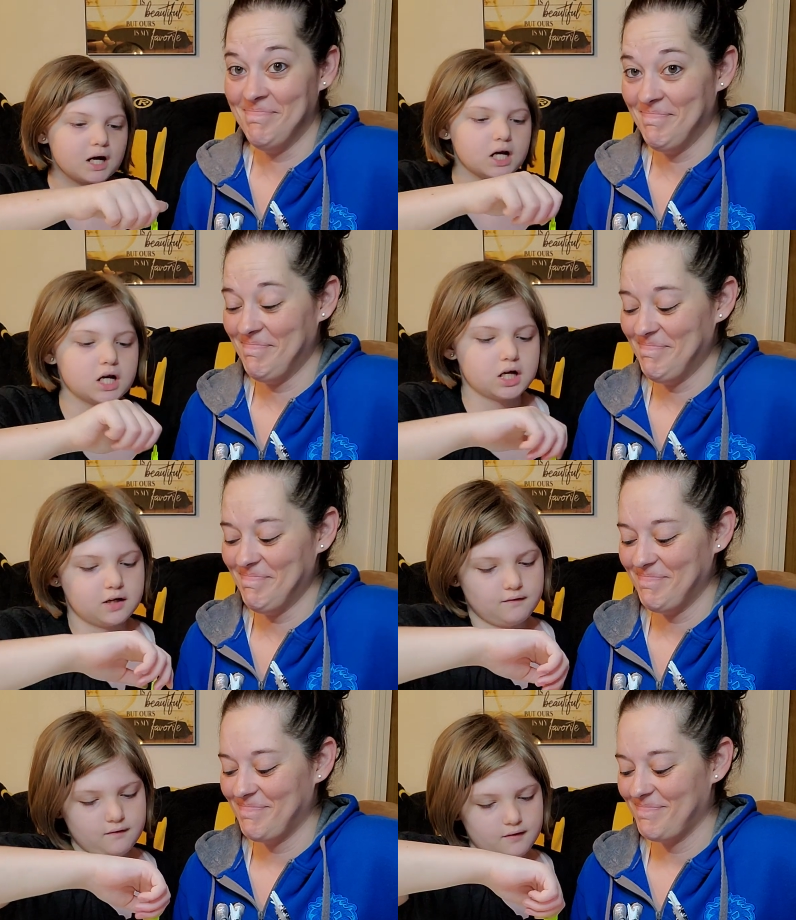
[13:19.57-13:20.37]

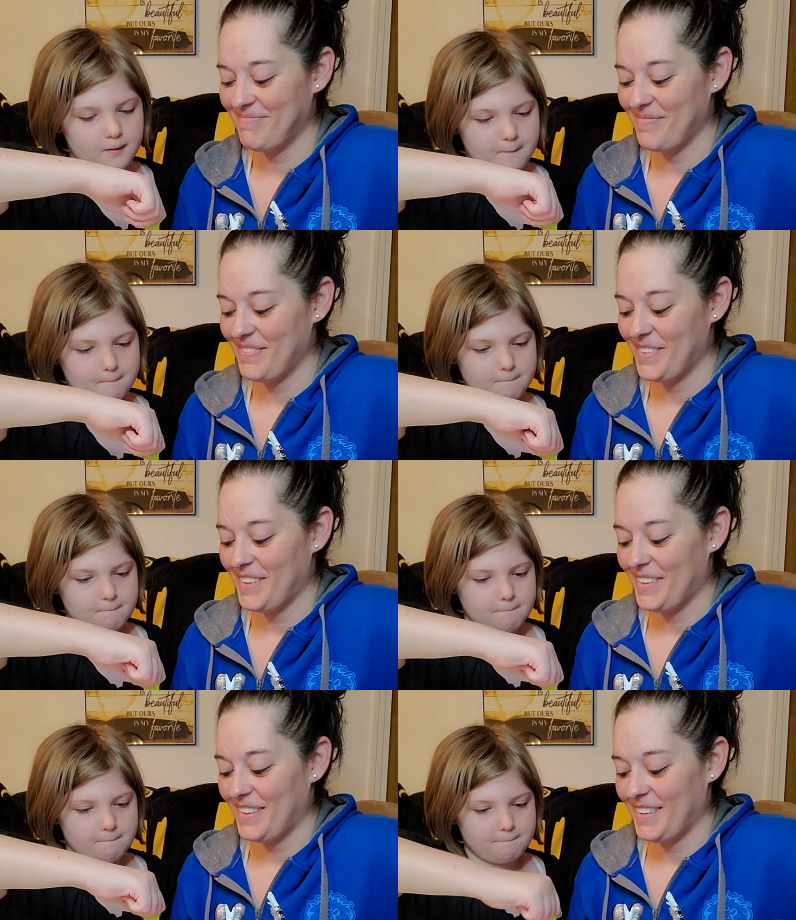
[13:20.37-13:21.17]

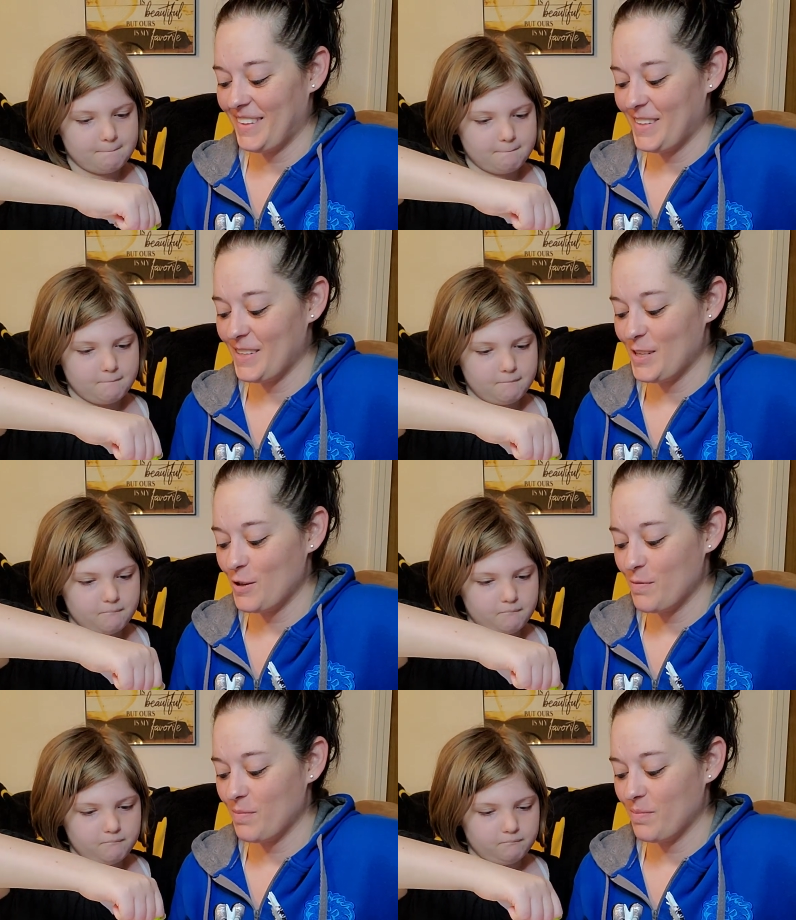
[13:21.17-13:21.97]

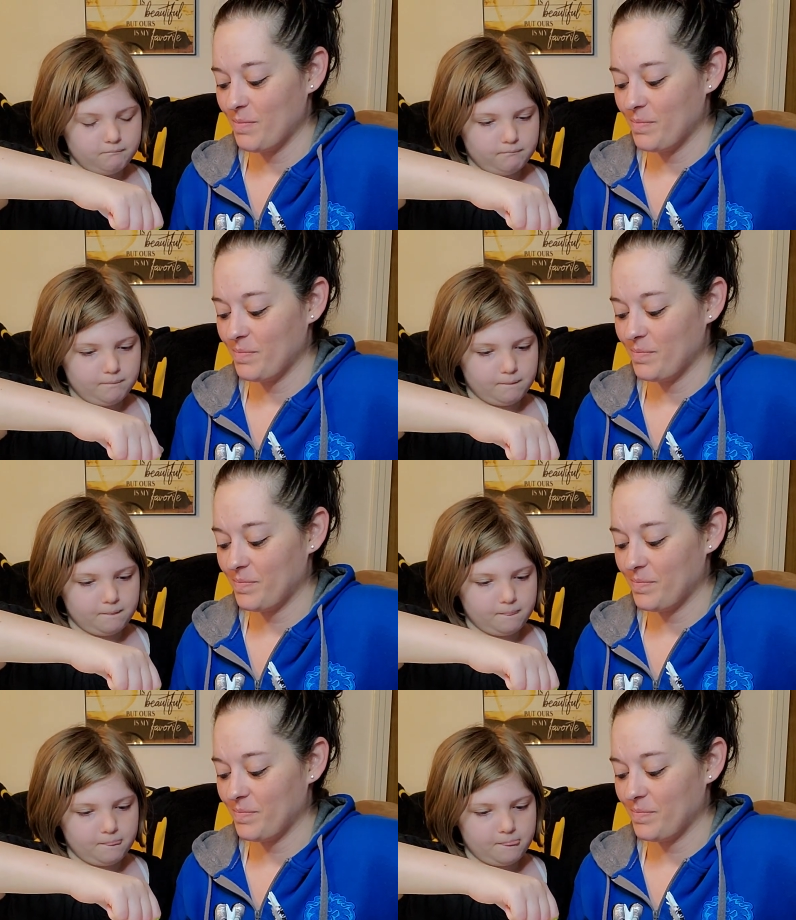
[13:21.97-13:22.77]
(silence)